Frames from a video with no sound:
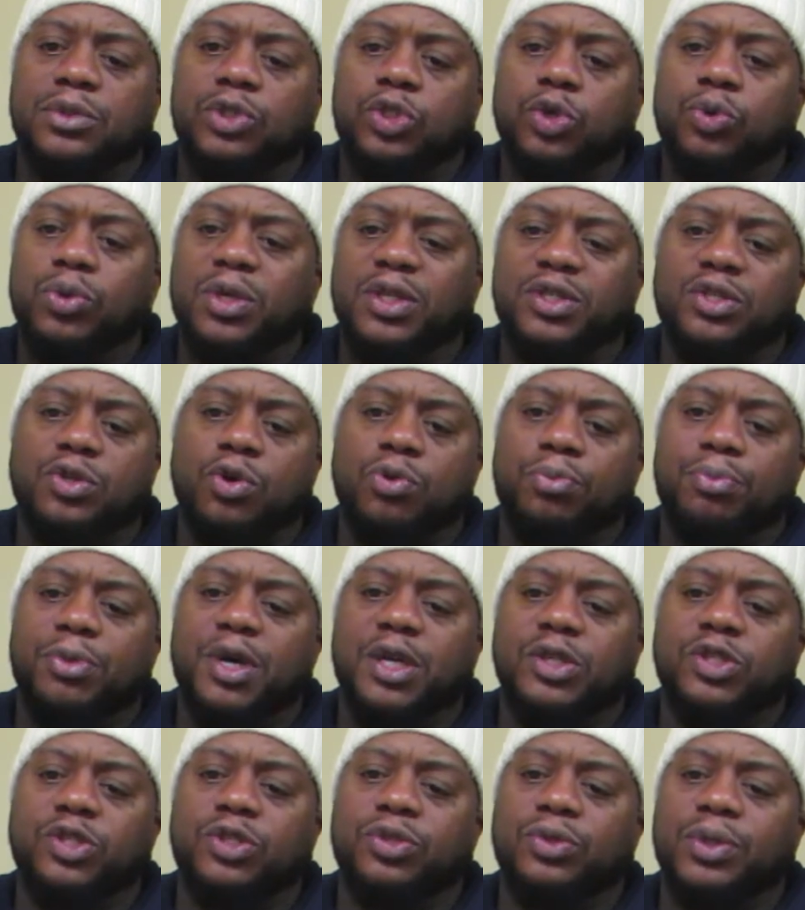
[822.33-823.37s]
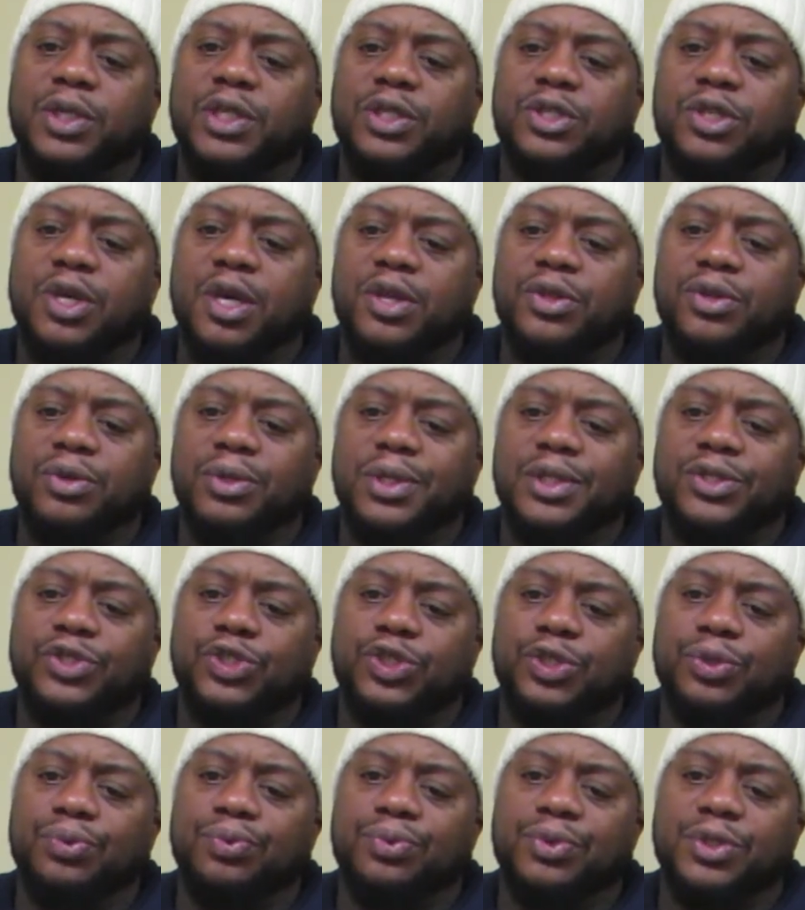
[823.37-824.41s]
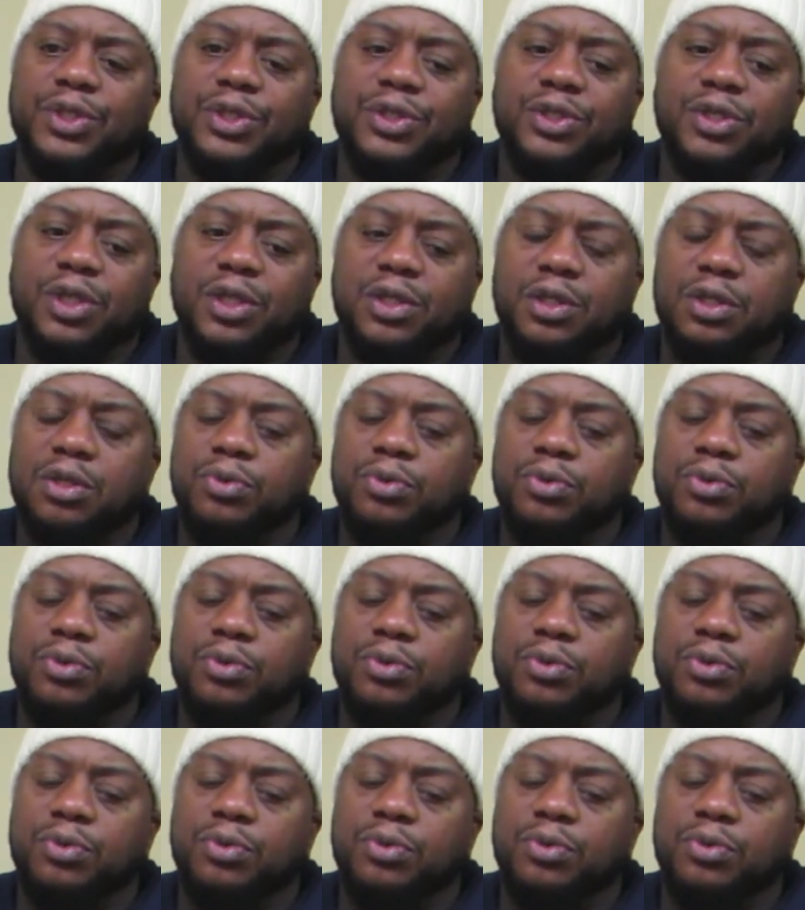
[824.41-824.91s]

doing so much to each other and shooting each other.